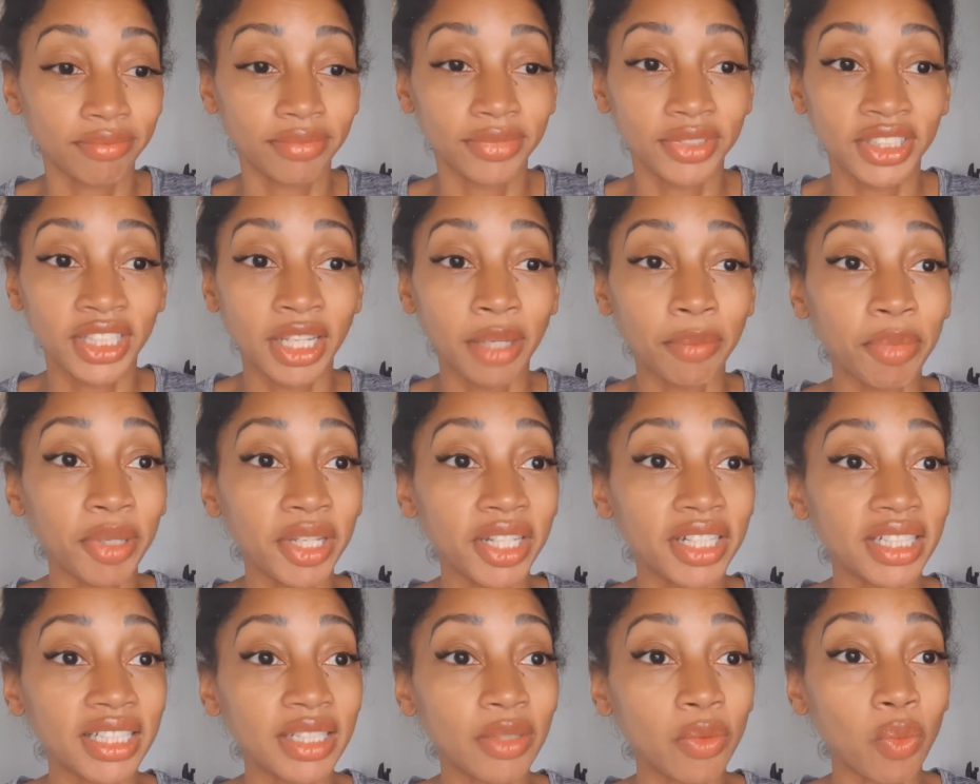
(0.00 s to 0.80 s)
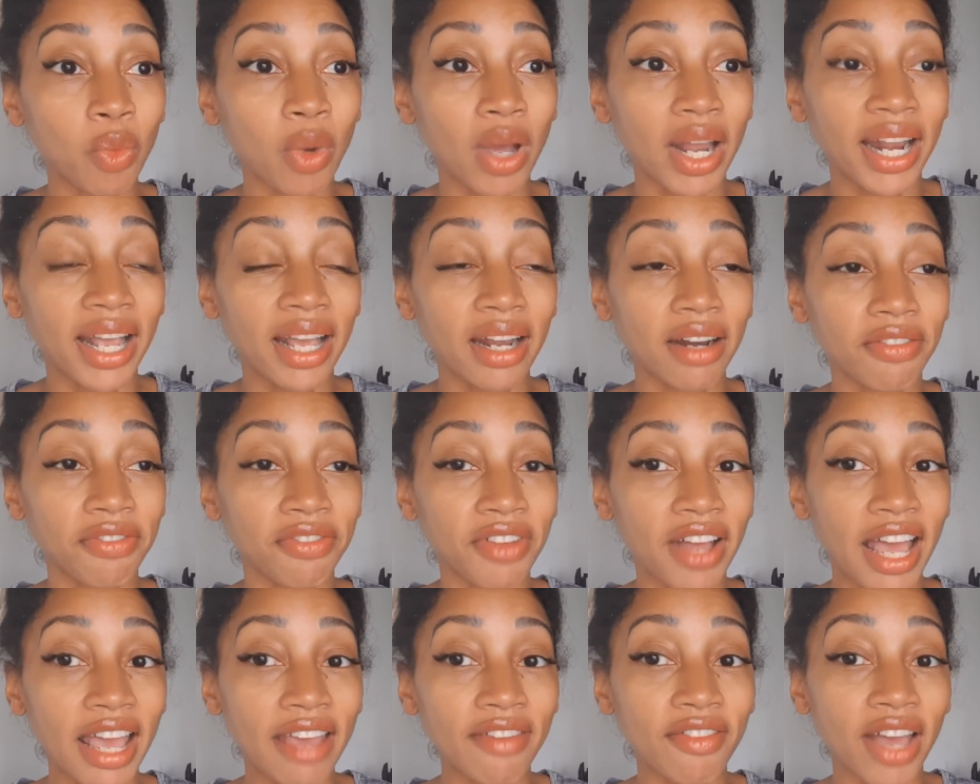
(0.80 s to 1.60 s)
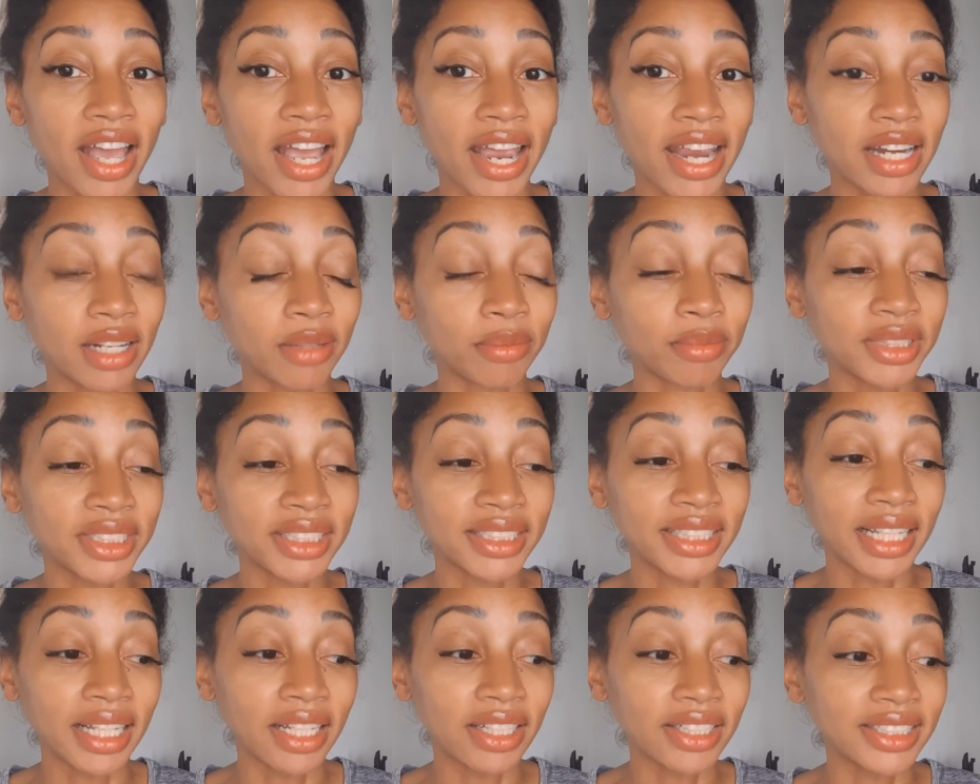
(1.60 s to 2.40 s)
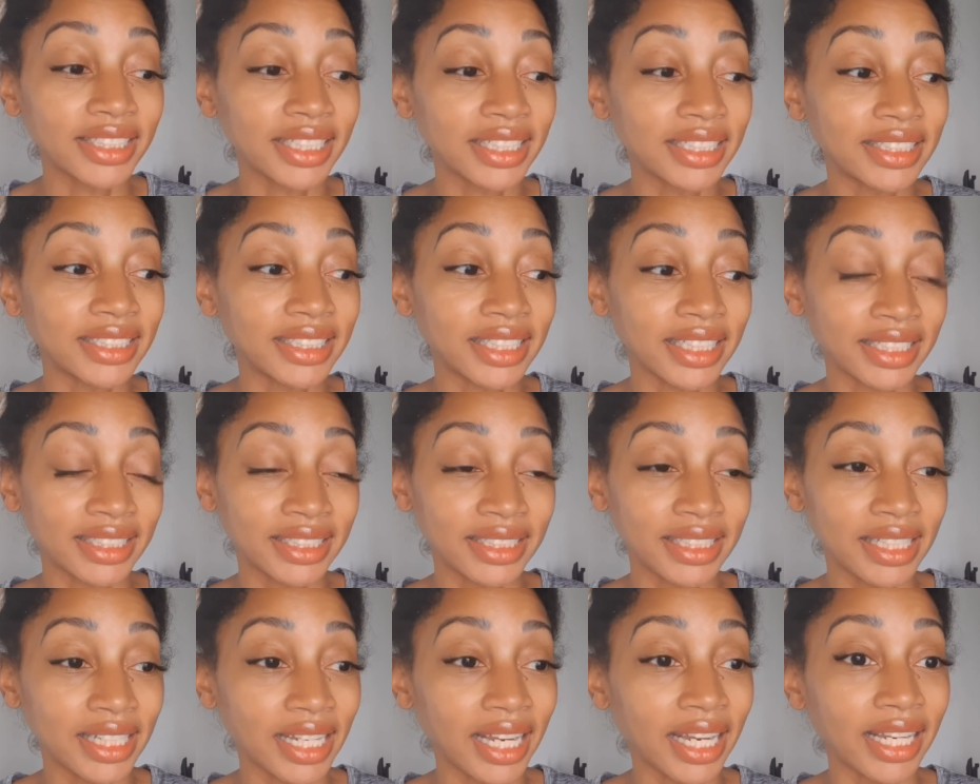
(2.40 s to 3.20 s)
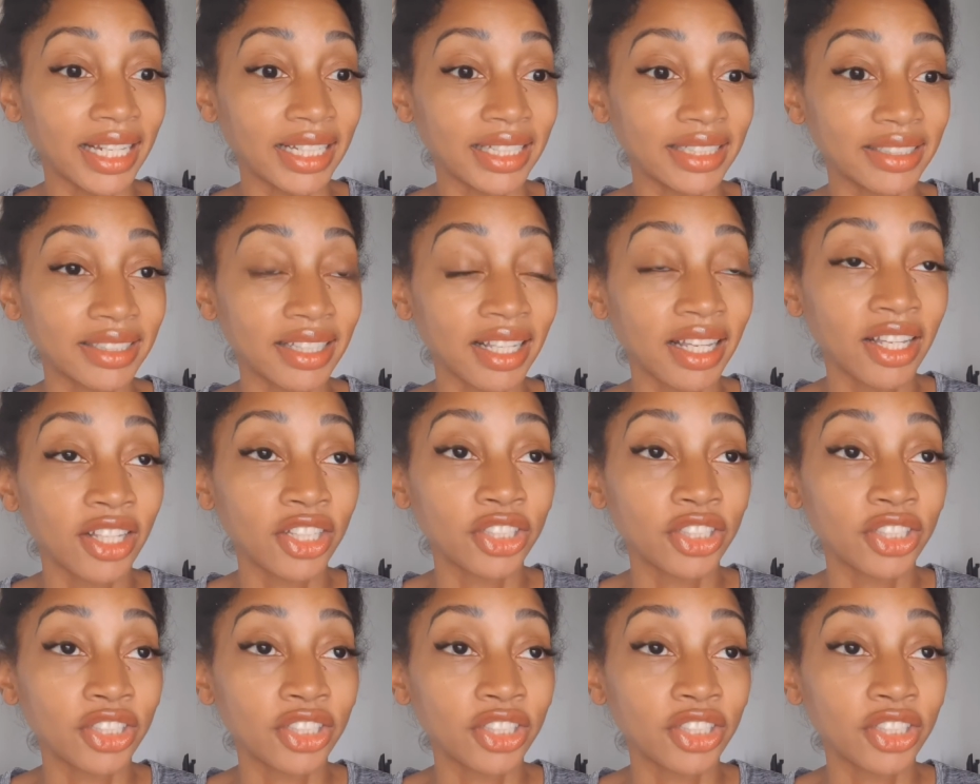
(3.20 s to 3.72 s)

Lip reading: Typically, 1 out of 5 items sells in 60 days.